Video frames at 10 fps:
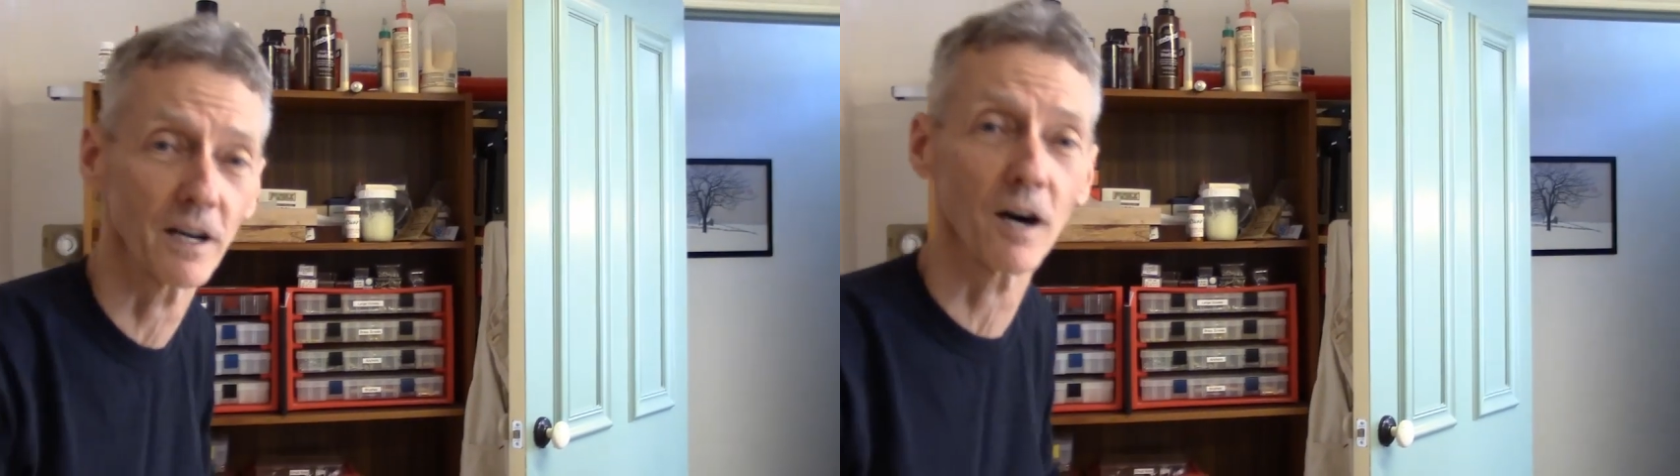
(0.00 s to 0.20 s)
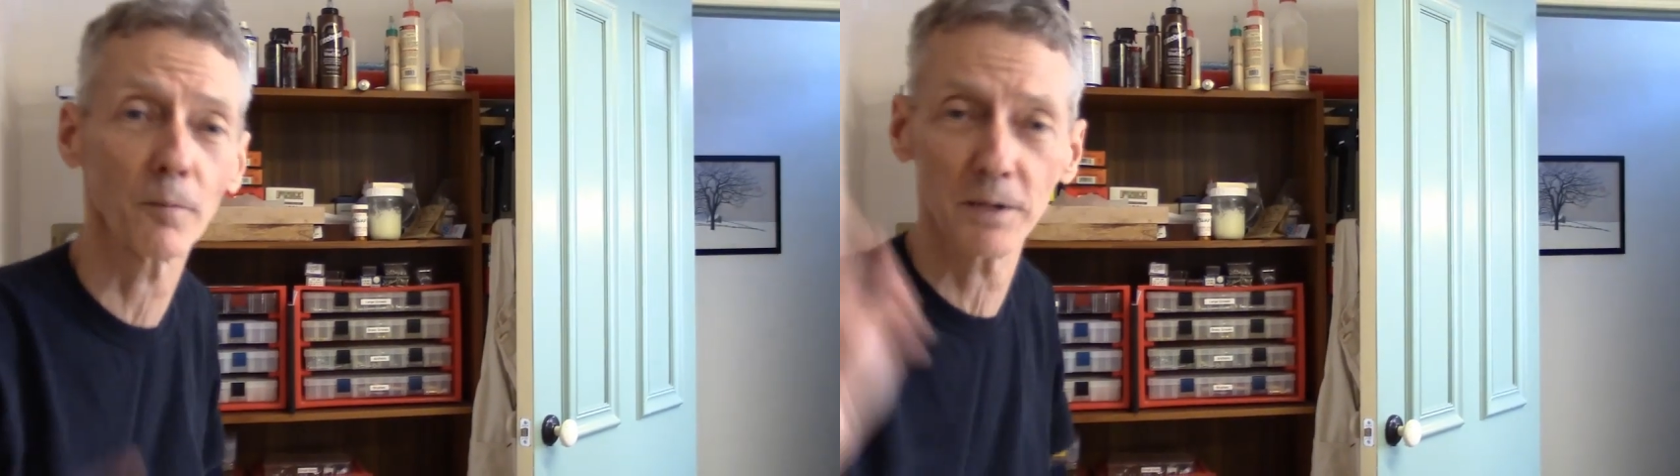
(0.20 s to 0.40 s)

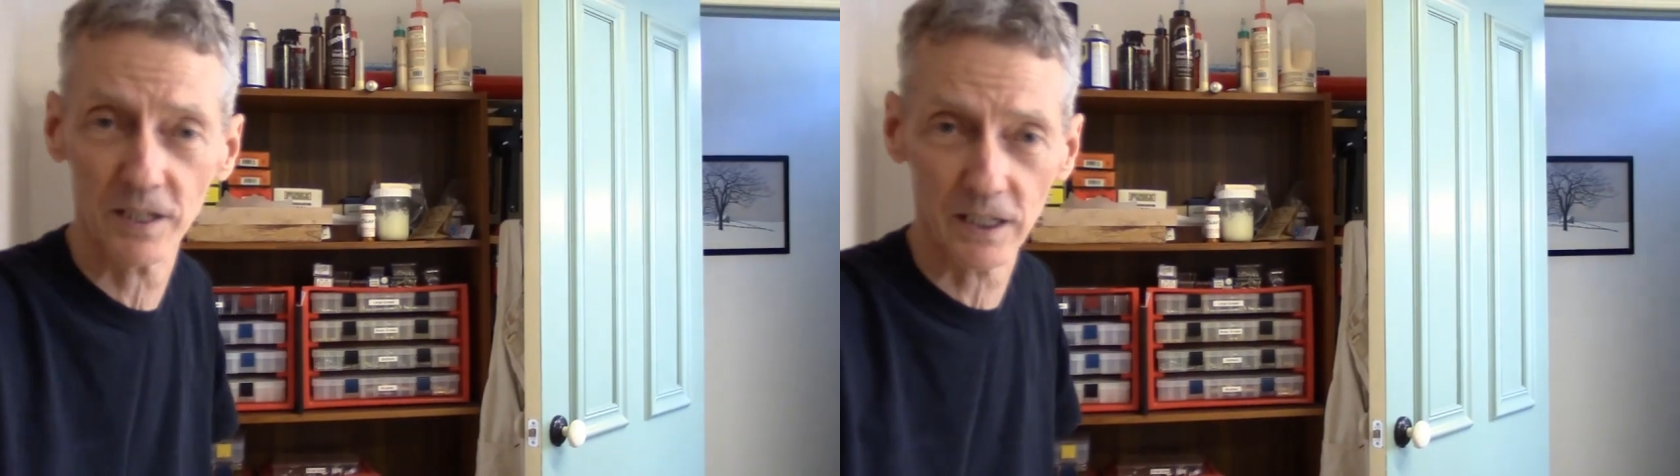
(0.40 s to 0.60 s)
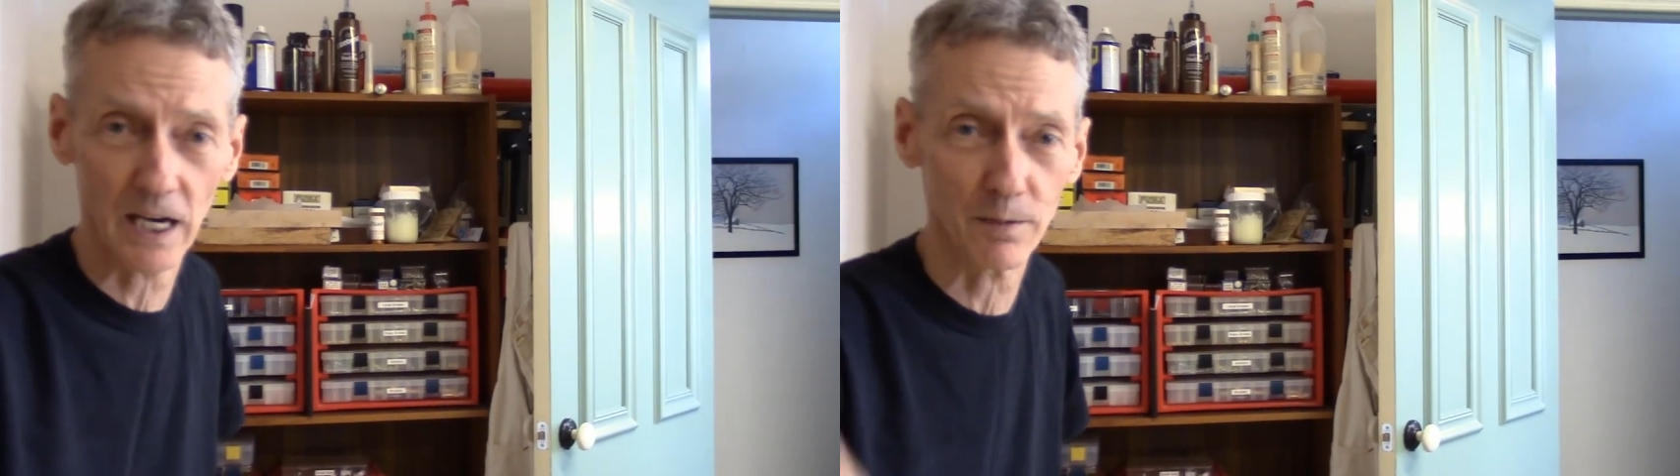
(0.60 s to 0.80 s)
I'll be
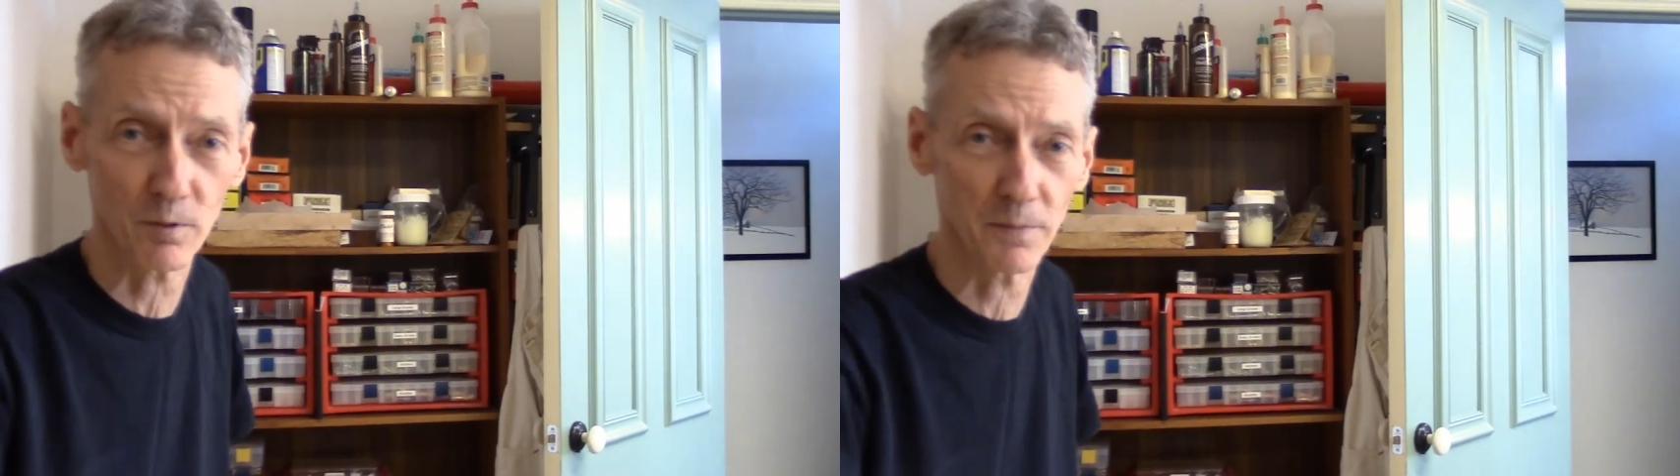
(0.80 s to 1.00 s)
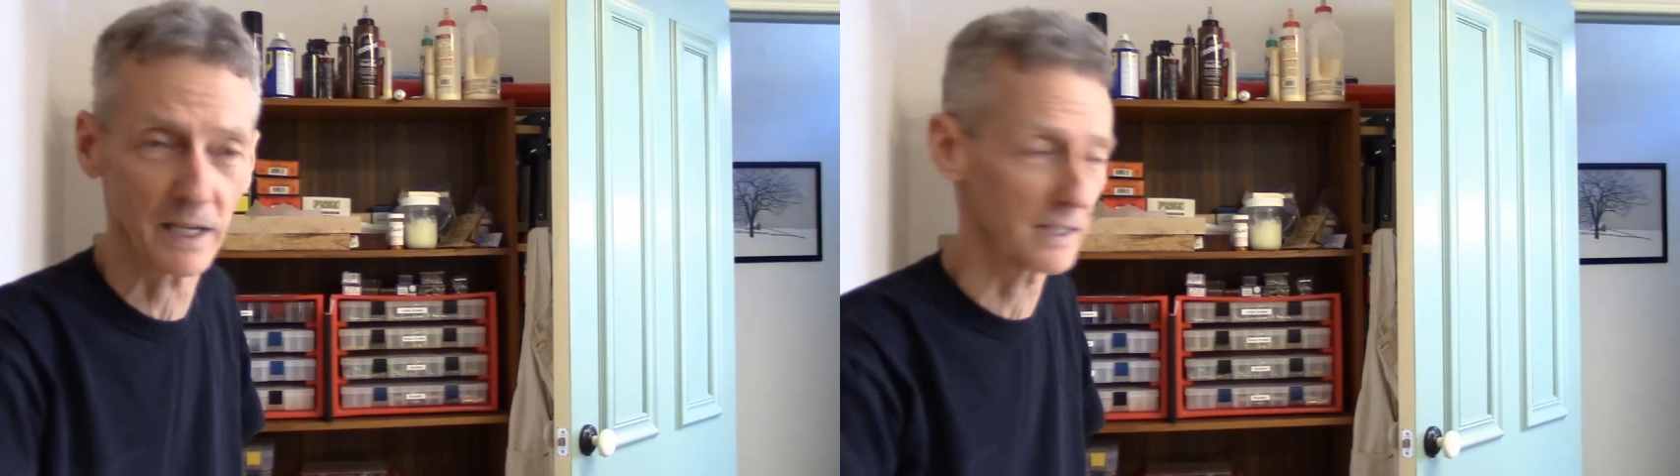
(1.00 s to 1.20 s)
the
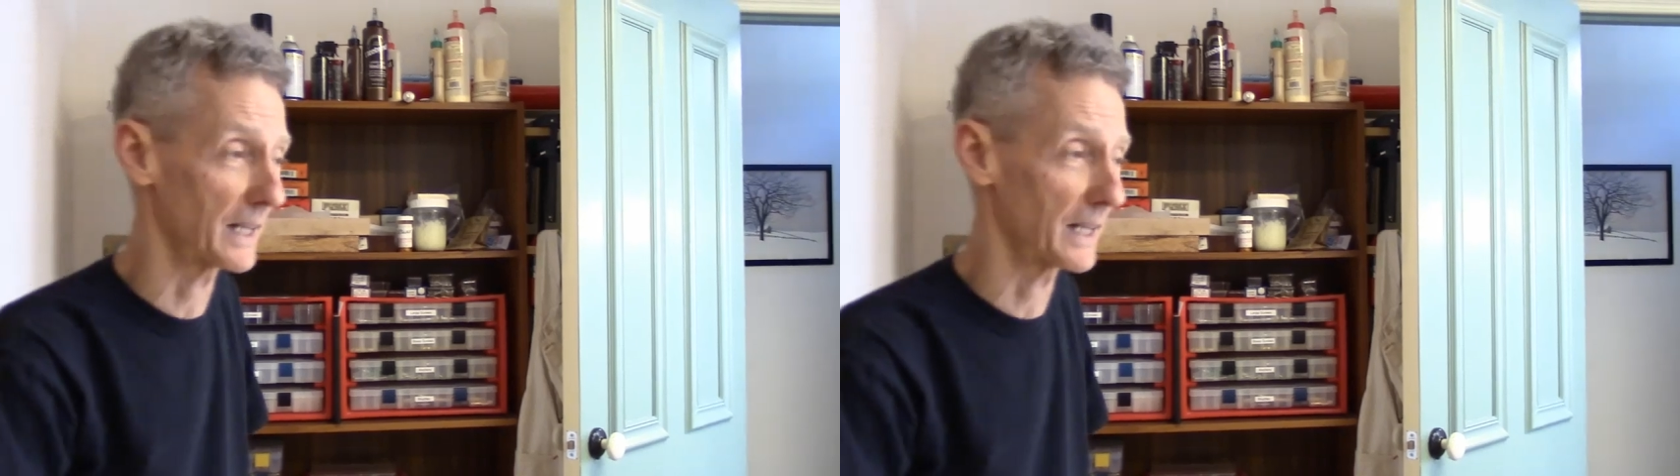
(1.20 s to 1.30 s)
cameraman